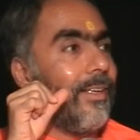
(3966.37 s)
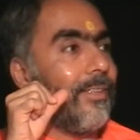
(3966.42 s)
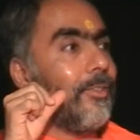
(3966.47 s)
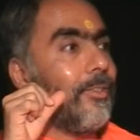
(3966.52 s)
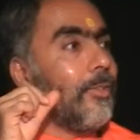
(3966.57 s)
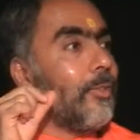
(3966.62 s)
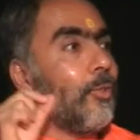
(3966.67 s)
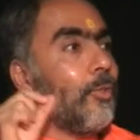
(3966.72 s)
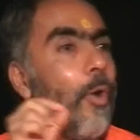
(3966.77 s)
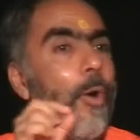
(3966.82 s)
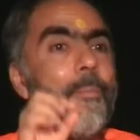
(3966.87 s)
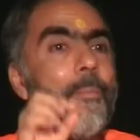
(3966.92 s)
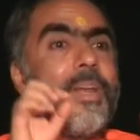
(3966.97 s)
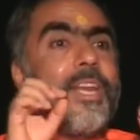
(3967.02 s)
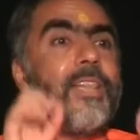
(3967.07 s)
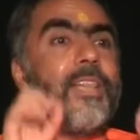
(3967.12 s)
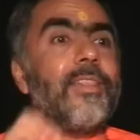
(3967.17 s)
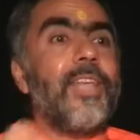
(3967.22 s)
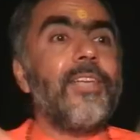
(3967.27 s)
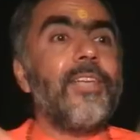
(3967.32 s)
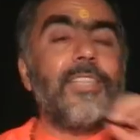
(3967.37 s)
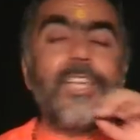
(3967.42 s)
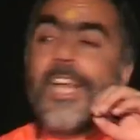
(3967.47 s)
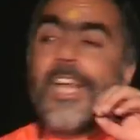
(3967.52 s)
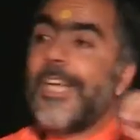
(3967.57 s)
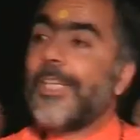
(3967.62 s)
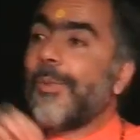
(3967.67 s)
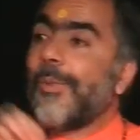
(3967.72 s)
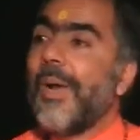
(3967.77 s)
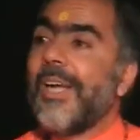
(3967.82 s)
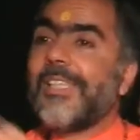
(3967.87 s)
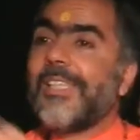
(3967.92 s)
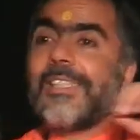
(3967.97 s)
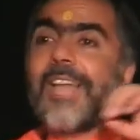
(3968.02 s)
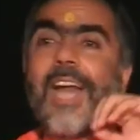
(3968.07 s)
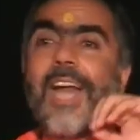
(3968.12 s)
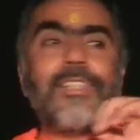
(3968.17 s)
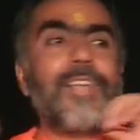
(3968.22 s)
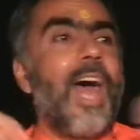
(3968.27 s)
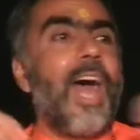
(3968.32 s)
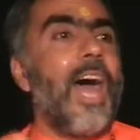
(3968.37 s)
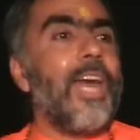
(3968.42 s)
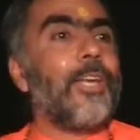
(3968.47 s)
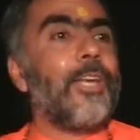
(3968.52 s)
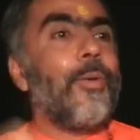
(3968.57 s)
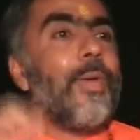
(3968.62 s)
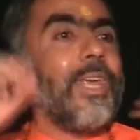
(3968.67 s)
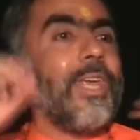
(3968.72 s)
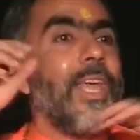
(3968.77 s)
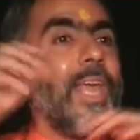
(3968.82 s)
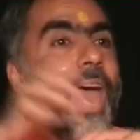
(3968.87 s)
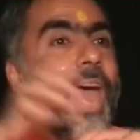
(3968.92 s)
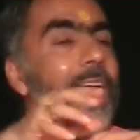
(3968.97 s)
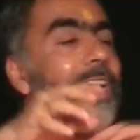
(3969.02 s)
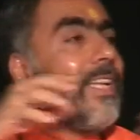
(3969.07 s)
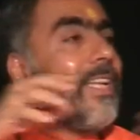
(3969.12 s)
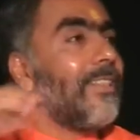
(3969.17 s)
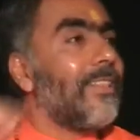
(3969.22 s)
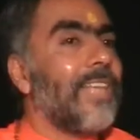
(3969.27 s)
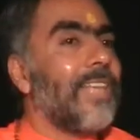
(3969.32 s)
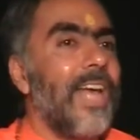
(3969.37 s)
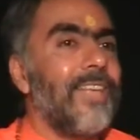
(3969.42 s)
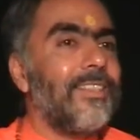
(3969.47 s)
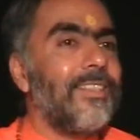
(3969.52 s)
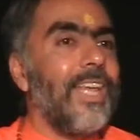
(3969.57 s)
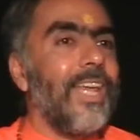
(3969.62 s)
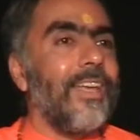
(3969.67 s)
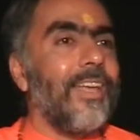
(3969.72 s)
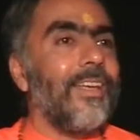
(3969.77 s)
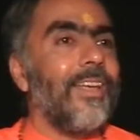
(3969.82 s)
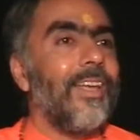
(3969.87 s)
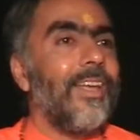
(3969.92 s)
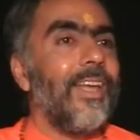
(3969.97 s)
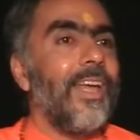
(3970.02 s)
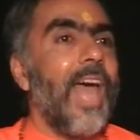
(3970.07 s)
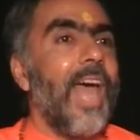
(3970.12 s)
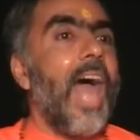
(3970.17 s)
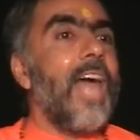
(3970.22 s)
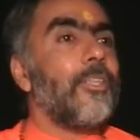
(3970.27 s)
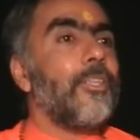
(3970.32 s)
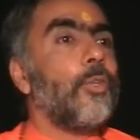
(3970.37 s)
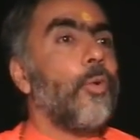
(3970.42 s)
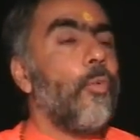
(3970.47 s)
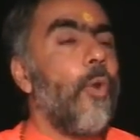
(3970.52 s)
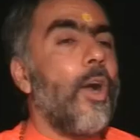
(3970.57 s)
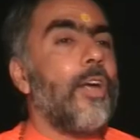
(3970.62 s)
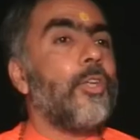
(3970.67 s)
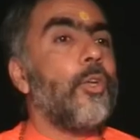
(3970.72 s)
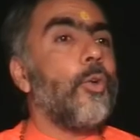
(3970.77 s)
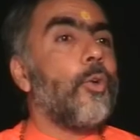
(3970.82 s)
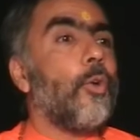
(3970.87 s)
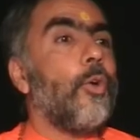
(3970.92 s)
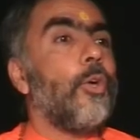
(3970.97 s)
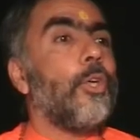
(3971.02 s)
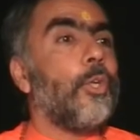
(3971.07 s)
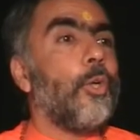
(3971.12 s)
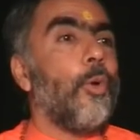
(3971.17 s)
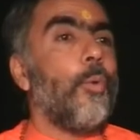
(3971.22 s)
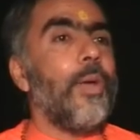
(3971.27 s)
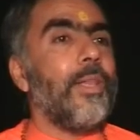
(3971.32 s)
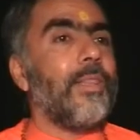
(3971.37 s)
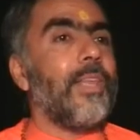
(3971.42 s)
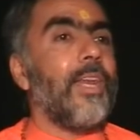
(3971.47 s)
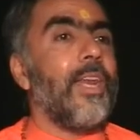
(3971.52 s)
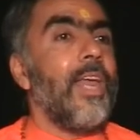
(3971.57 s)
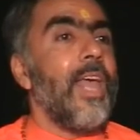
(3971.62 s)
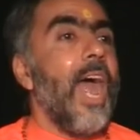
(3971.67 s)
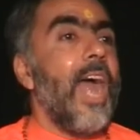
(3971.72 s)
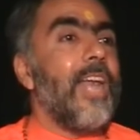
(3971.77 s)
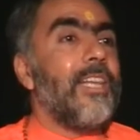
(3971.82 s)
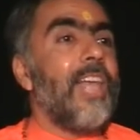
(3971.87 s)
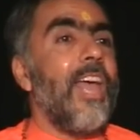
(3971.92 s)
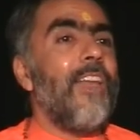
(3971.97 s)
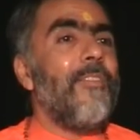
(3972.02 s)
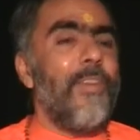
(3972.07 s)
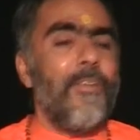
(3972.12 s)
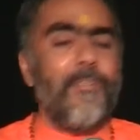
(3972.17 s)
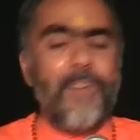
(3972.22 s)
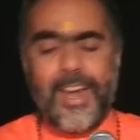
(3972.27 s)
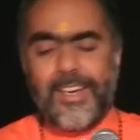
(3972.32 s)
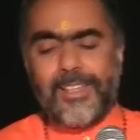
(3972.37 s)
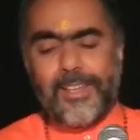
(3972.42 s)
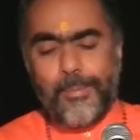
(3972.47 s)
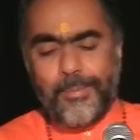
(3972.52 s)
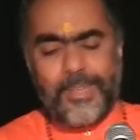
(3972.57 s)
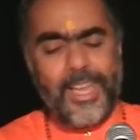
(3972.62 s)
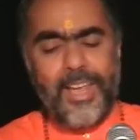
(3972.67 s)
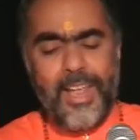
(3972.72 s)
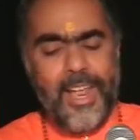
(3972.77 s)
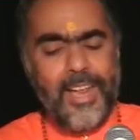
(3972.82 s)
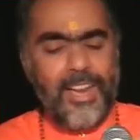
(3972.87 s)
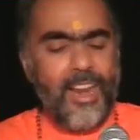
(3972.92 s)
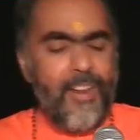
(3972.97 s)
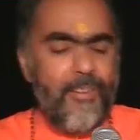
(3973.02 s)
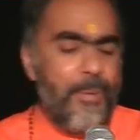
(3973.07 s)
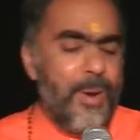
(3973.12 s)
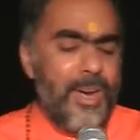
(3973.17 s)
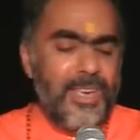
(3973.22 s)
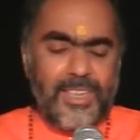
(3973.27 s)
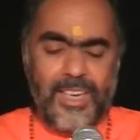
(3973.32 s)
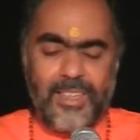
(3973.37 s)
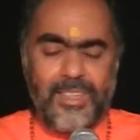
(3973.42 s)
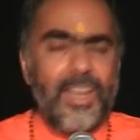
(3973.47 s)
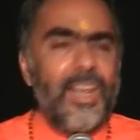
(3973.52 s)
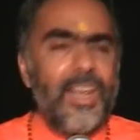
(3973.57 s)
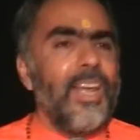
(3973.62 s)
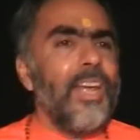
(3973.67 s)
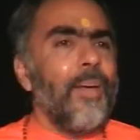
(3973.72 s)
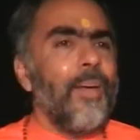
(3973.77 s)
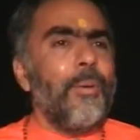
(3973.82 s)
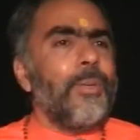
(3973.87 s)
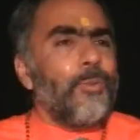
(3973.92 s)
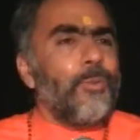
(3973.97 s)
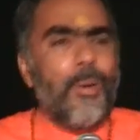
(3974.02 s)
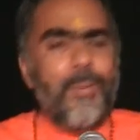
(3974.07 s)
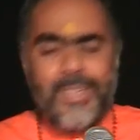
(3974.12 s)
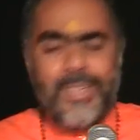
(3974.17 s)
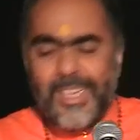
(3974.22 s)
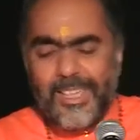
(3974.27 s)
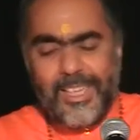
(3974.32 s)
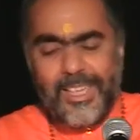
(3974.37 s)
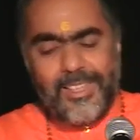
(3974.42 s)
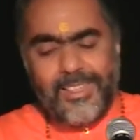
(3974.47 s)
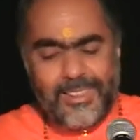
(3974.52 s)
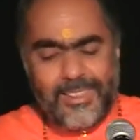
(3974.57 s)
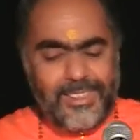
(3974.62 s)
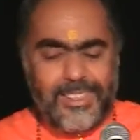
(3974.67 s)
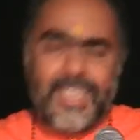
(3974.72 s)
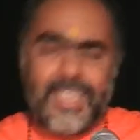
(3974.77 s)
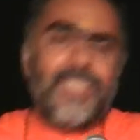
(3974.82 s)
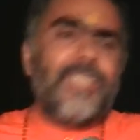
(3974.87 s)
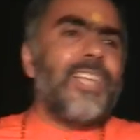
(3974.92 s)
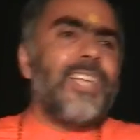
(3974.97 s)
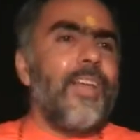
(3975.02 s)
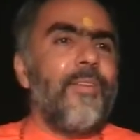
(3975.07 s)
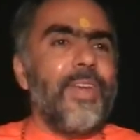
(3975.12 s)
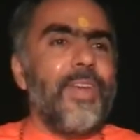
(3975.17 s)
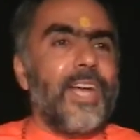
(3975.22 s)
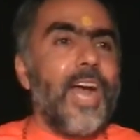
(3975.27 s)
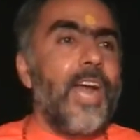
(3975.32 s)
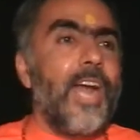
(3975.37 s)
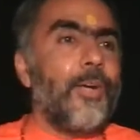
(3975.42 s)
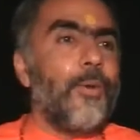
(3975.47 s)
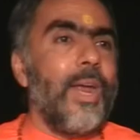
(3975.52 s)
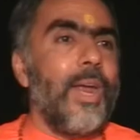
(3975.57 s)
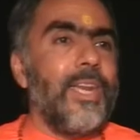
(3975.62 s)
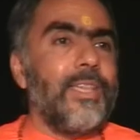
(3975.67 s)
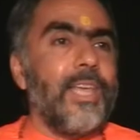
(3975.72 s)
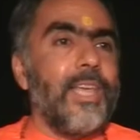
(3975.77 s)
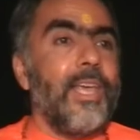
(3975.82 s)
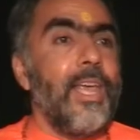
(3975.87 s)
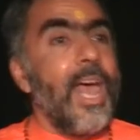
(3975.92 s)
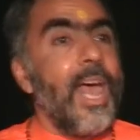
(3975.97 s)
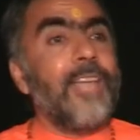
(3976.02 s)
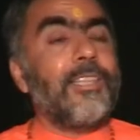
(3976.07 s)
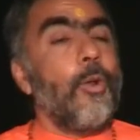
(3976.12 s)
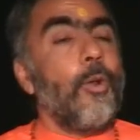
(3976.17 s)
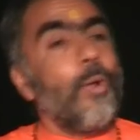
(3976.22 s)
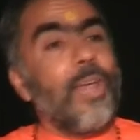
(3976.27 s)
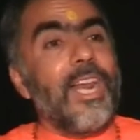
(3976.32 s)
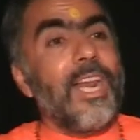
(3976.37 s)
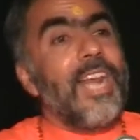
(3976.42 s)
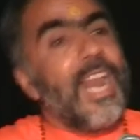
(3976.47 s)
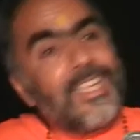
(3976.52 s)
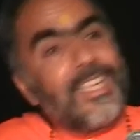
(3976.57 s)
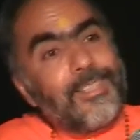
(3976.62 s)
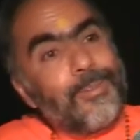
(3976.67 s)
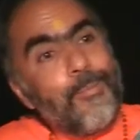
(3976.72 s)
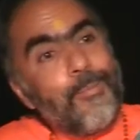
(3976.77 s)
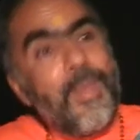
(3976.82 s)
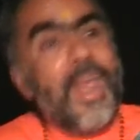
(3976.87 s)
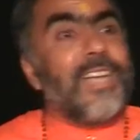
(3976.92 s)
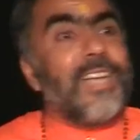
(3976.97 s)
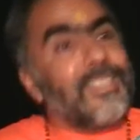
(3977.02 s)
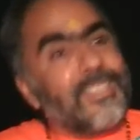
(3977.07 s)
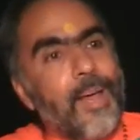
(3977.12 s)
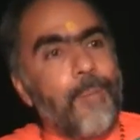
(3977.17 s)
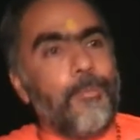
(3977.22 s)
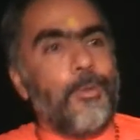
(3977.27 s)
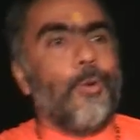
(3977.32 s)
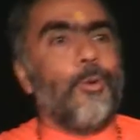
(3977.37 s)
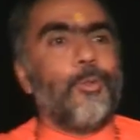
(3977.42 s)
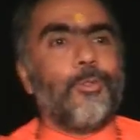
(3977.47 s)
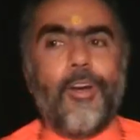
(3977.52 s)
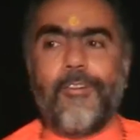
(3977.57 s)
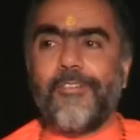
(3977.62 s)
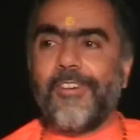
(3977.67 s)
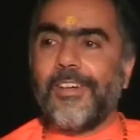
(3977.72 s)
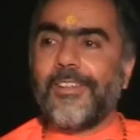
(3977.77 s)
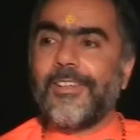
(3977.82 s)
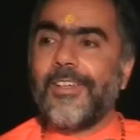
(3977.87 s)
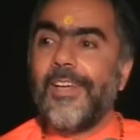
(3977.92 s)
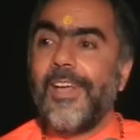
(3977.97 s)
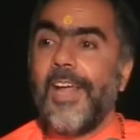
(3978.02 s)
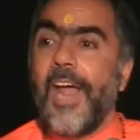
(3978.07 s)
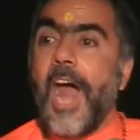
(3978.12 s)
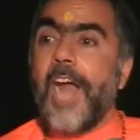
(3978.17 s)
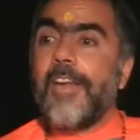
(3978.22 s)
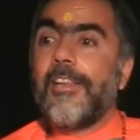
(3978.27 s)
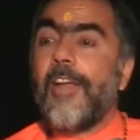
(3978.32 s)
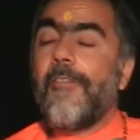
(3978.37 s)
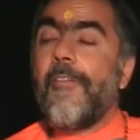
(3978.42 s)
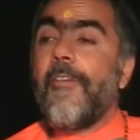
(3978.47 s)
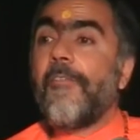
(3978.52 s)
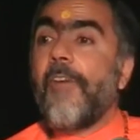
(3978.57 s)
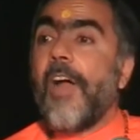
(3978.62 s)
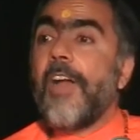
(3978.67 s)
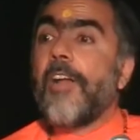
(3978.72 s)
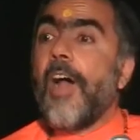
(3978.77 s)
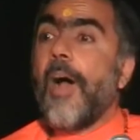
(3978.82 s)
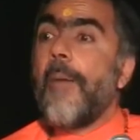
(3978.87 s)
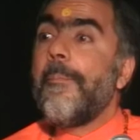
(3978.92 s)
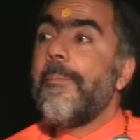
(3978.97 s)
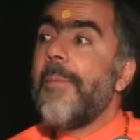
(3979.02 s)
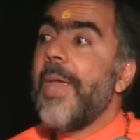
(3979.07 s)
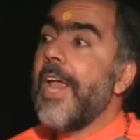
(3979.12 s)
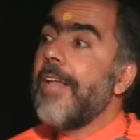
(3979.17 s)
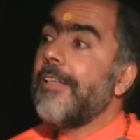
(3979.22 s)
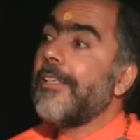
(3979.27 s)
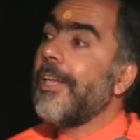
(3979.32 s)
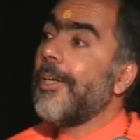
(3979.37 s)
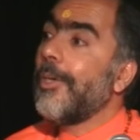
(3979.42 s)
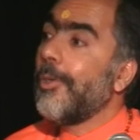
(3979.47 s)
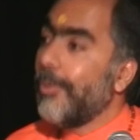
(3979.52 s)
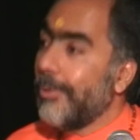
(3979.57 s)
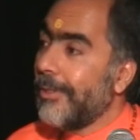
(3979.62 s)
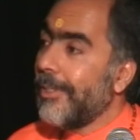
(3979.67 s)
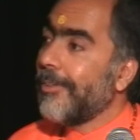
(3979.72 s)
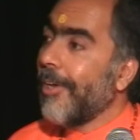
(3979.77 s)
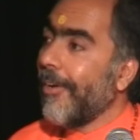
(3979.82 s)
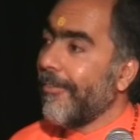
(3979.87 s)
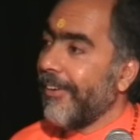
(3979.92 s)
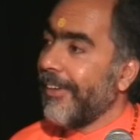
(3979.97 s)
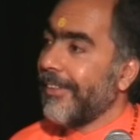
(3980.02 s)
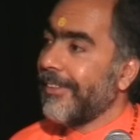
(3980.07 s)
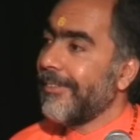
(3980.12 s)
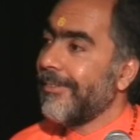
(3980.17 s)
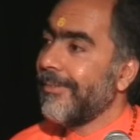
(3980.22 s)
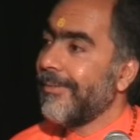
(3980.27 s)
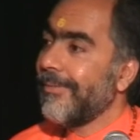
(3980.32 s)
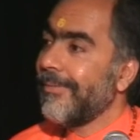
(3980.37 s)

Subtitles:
So many things, each one starts arguing and discussing as to what you could do with it. And then we find something that everybody says, but Swamiji, this thing we can't do anything. I said, okay, let's make some use of it. And then we find amazing uses of it.